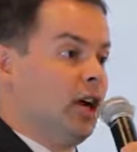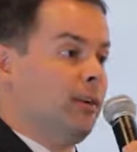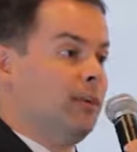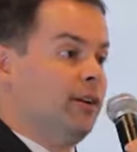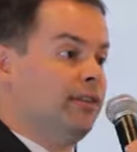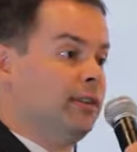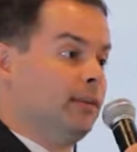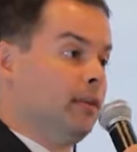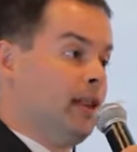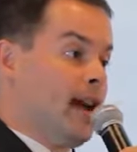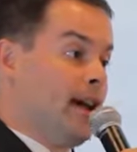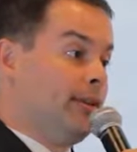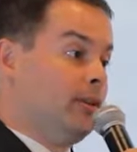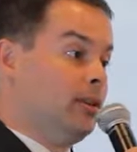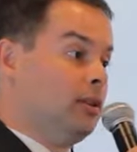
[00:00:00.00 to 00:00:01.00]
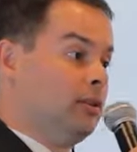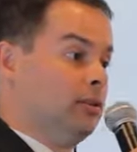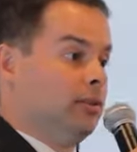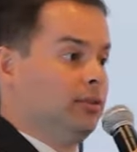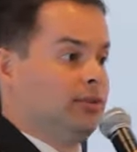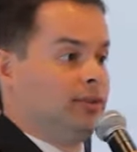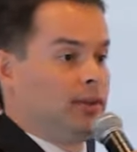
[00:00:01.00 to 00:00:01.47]
elbow from lateral
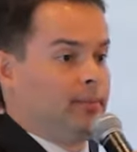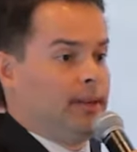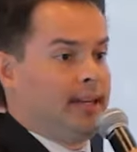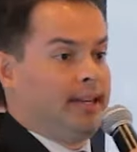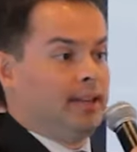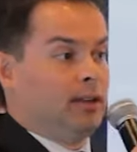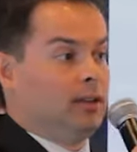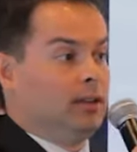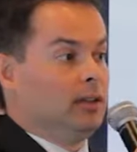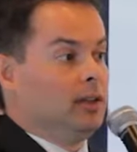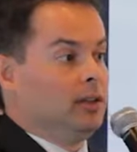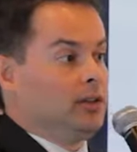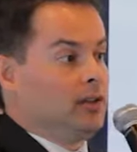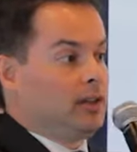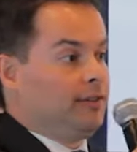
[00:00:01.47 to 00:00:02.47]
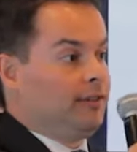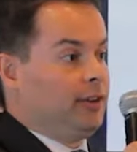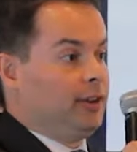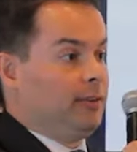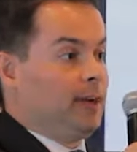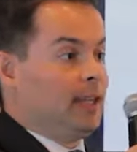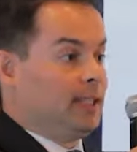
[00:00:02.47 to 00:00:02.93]
to medial, you can feel
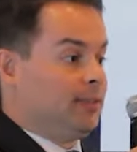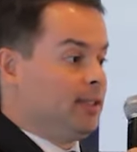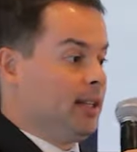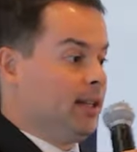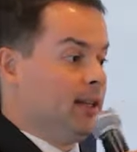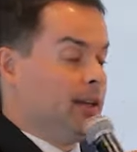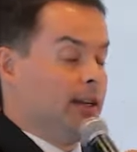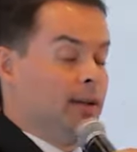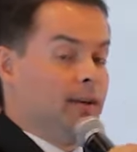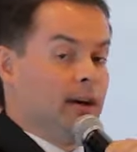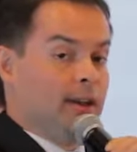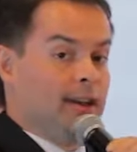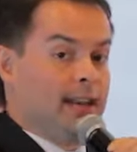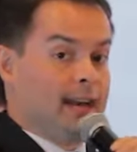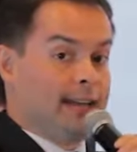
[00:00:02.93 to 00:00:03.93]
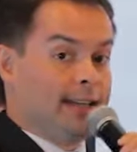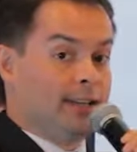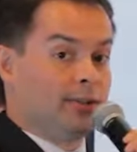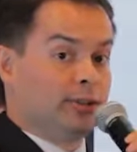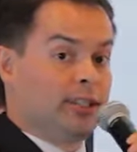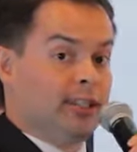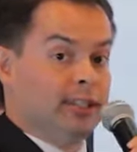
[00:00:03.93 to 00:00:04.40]
your biceps tendon at about 90
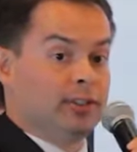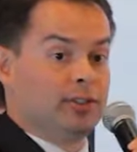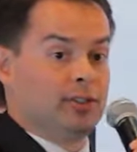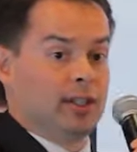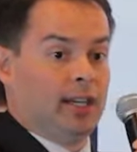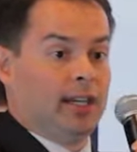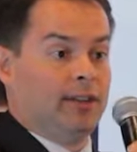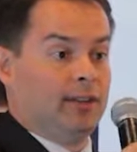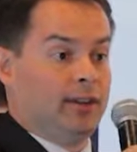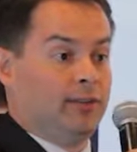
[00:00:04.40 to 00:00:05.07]
degrees. And